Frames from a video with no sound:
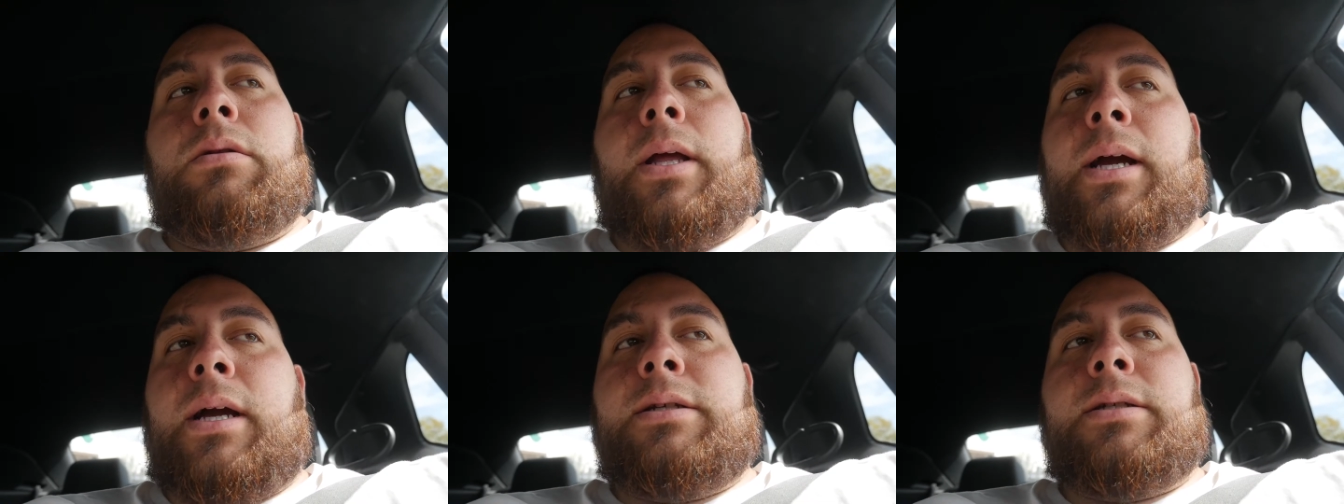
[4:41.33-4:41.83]

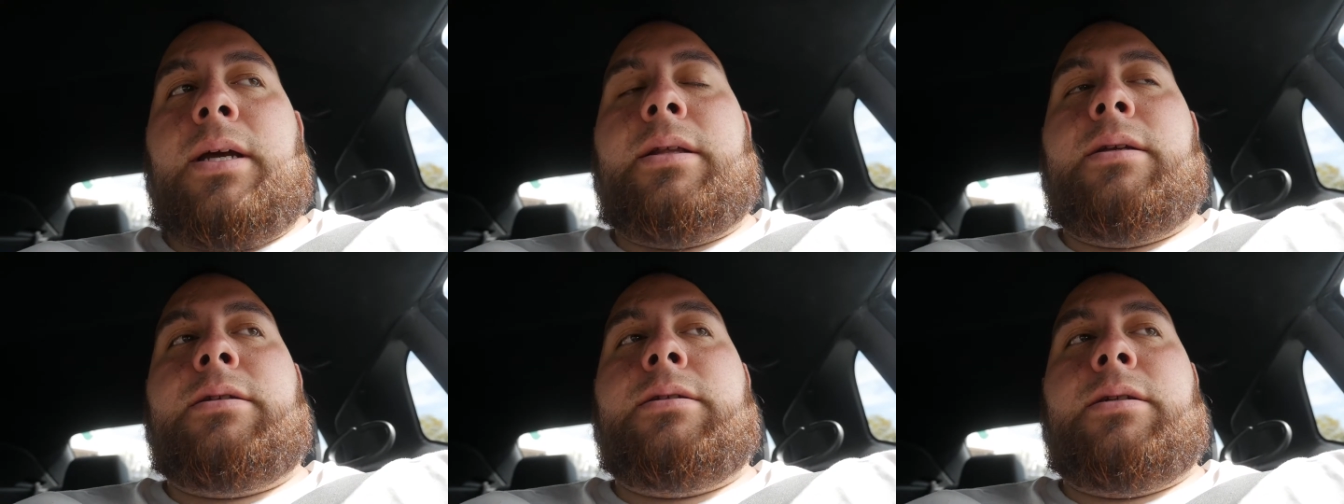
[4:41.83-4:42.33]
like I said,
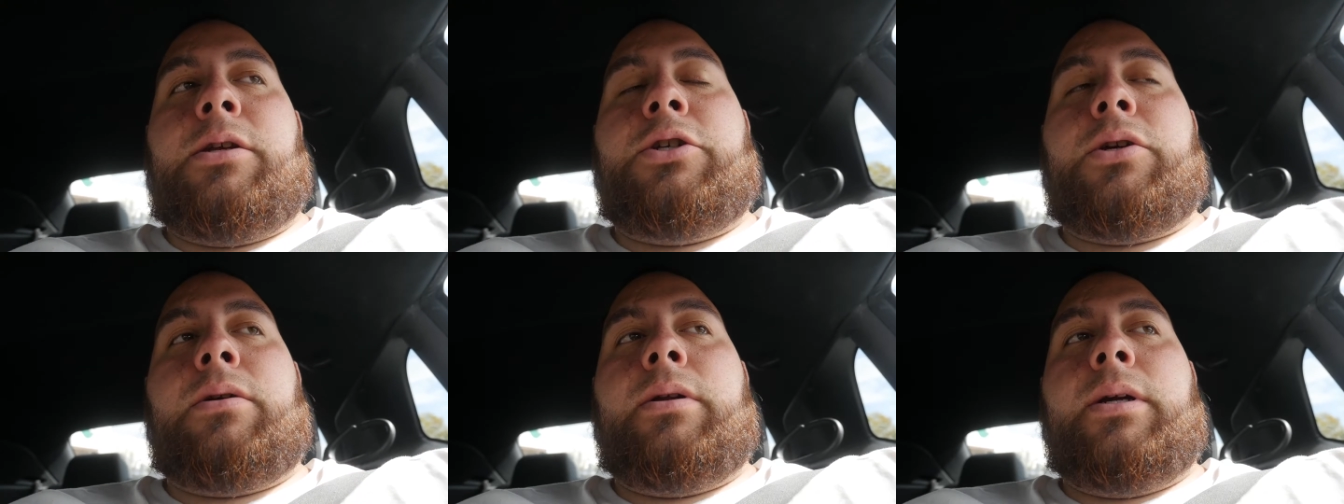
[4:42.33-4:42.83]
this is a
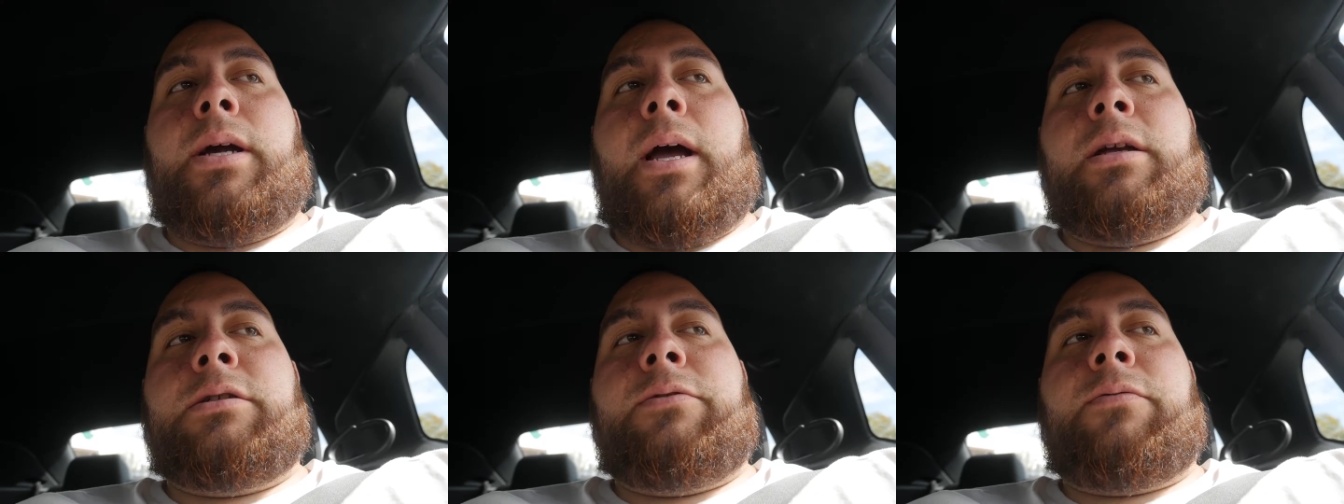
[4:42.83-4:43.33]
journey.
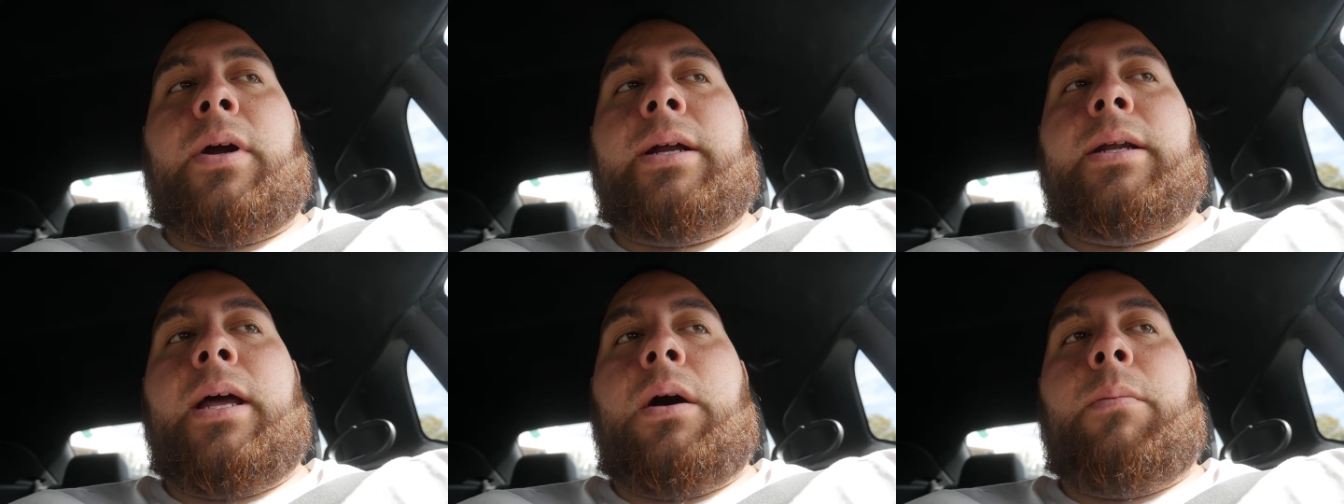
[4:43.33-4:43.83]
As of right
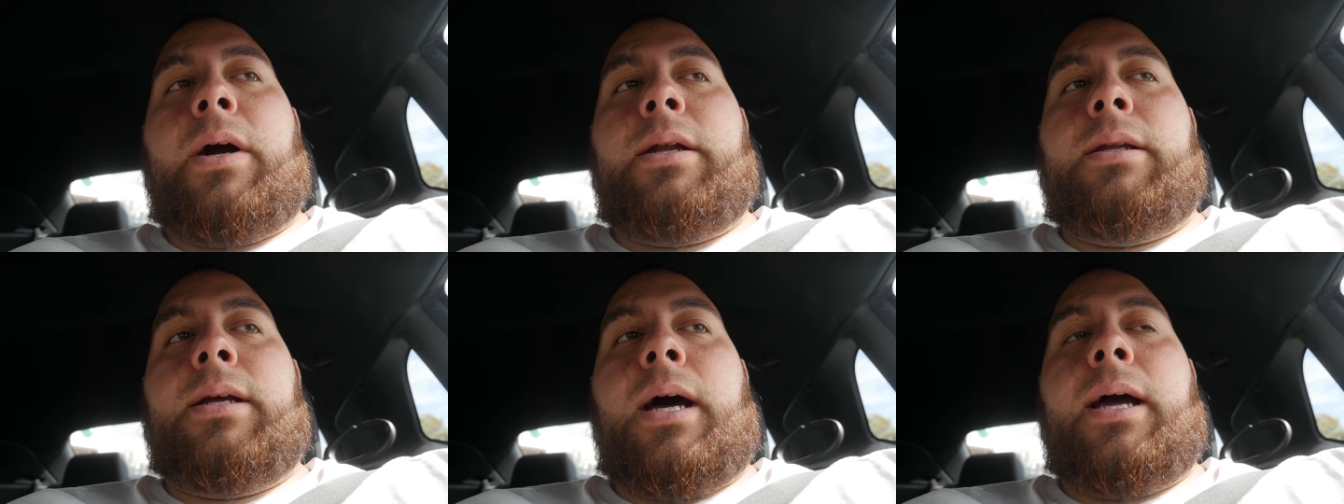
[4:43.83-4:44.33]
now, my
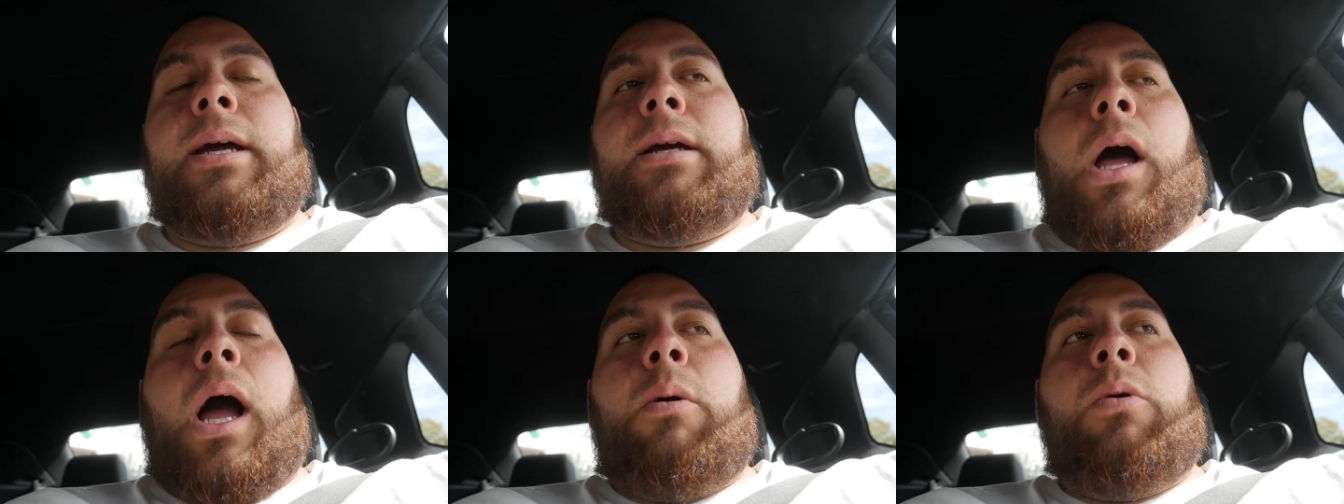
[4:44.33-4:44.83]
diet,
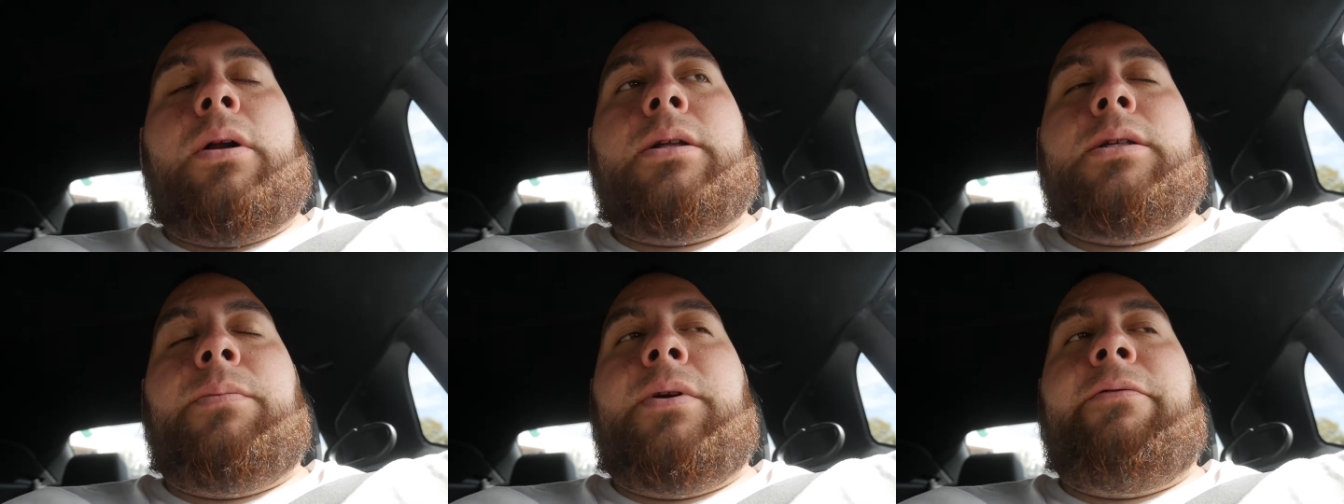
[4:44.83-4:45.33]
I want it
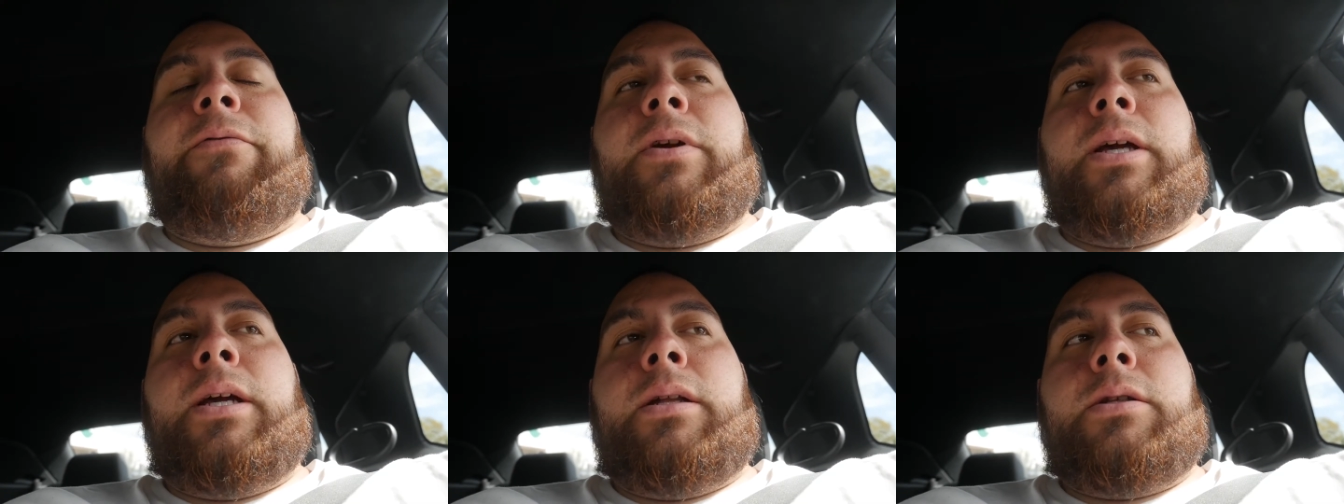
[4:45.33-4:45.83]
to be
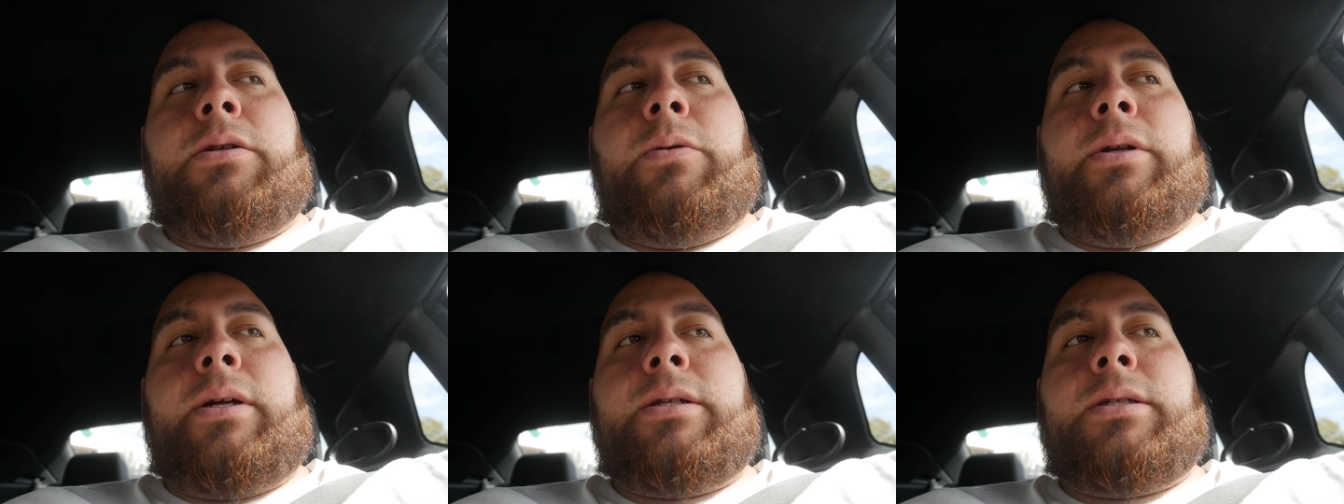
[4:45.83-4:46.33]
vegan to
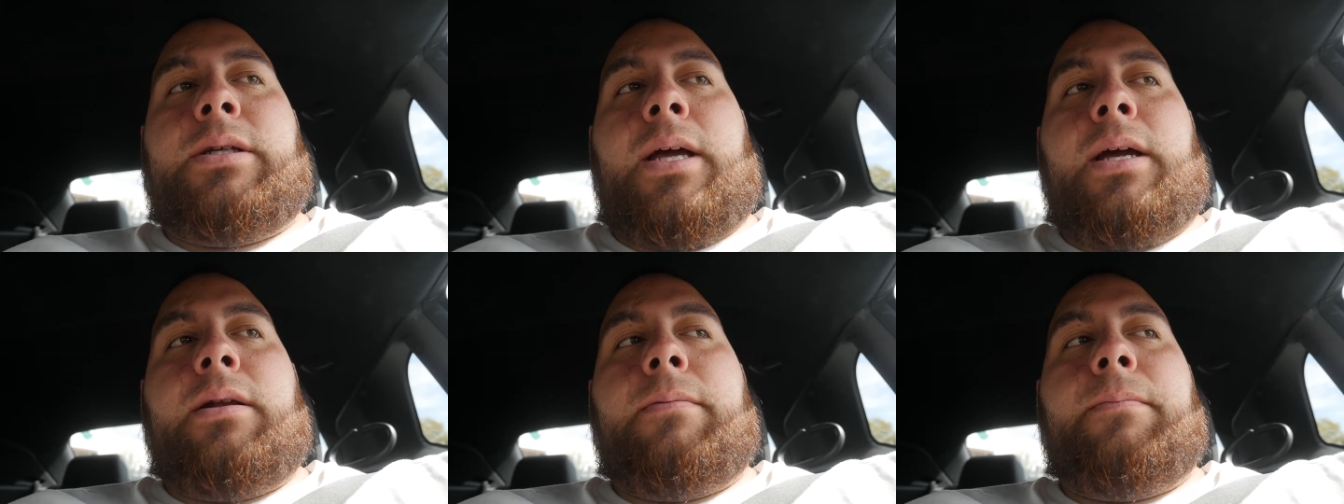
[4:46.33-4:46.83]
an
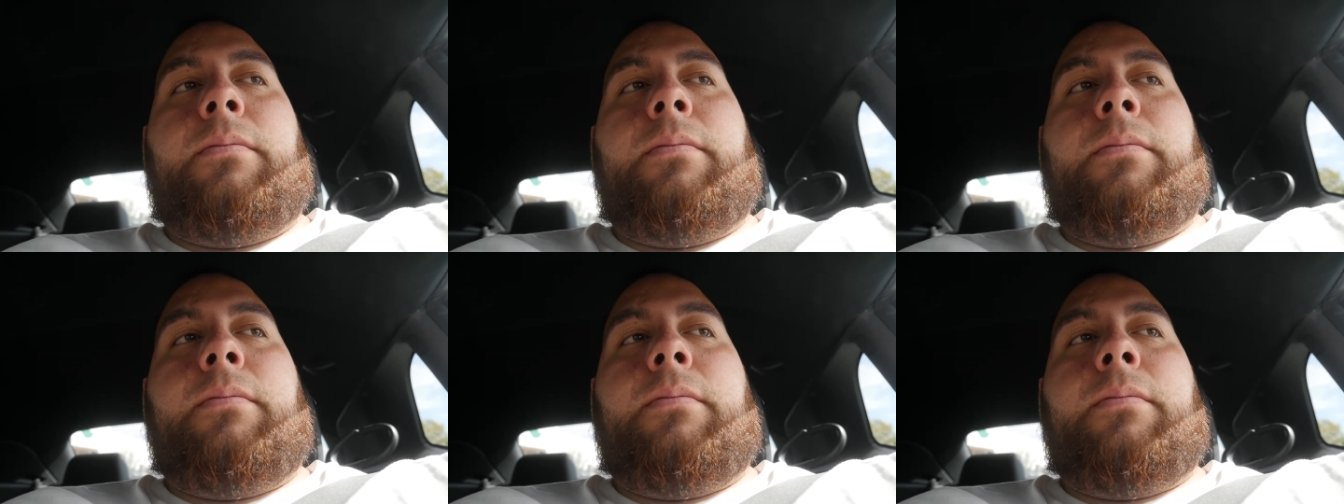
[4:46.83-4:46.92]
extent,